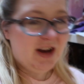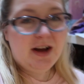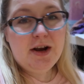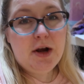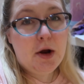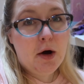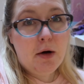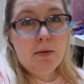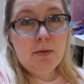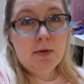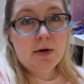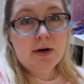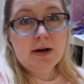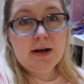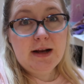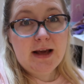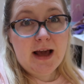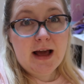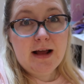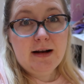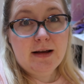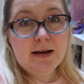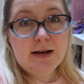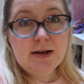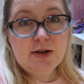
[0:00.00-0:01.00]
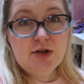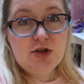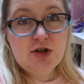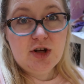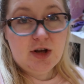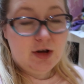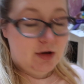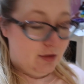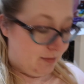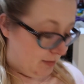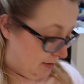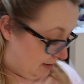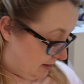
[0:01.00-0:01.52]
I know I'm not gonna get like a
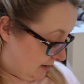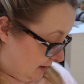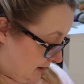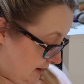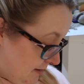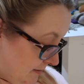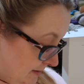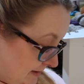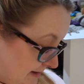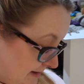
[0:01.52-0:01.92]
dupe, and I know